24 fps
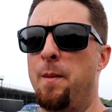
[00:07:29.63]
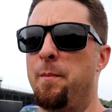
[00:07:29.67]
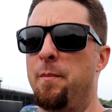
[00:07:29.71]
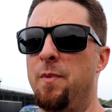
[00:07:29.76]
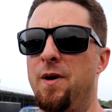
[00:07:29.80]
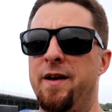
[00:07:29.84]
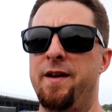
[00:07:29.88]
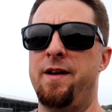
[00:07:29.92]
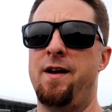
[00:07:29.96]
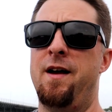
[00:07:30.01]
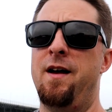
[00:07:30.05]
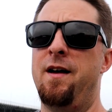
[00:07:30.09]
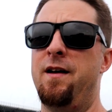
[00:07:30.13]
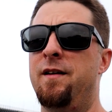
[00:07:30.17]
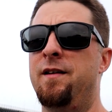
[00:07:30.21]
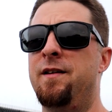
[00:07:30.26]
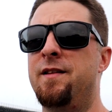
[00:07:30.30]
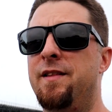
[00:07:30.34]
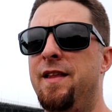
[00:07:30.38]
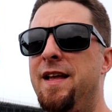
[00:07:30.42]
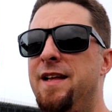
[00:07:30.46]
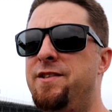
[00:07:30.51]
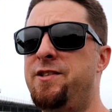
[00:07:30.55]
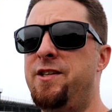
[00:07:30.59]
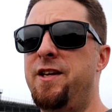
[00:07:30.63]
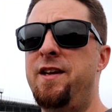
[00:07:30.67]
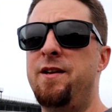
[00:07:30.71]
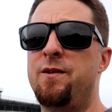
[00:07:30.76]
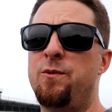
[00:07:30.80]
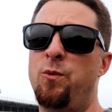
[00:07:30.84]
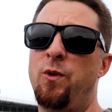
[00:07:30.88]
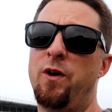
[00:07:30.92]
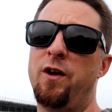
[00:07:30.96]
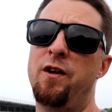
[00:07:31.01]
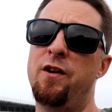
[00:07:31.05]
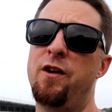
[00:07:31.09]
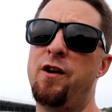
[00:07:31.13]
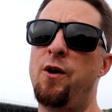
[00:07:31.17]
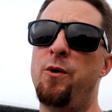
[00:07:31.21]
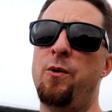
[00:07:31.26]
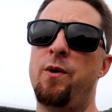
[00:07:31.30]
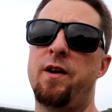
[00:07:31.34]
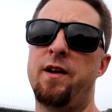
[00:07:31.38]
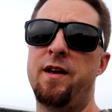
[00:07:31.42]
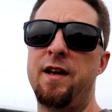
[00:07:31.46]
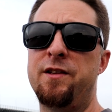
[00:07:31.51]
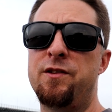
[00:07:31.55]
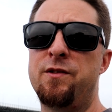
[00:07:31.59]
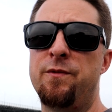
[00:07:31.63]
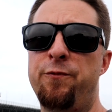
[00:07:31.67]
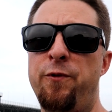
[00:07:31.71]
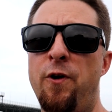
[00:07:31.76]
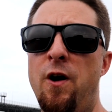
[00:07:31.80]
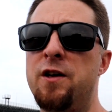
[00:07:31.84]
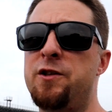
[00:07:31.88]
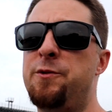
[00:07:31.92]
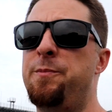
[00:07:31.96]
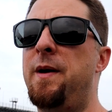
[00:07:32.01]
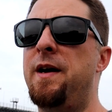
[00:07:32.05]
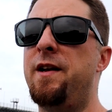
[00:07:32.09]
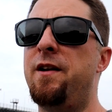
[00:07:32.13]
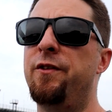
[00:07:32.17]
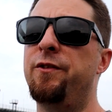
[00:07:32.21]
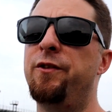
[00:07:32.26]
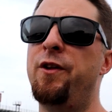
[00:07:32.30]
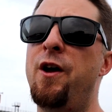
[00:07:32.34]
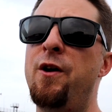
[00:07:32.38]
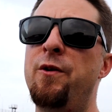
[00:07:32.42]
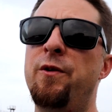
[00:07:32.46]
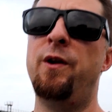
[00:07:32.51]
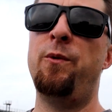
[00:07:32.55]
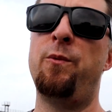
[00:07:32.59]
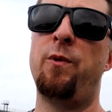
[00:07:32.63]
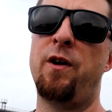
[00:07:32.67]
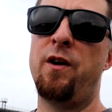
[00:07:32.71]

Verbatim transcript: But that's it. We're going to go get Frostbite unloaded.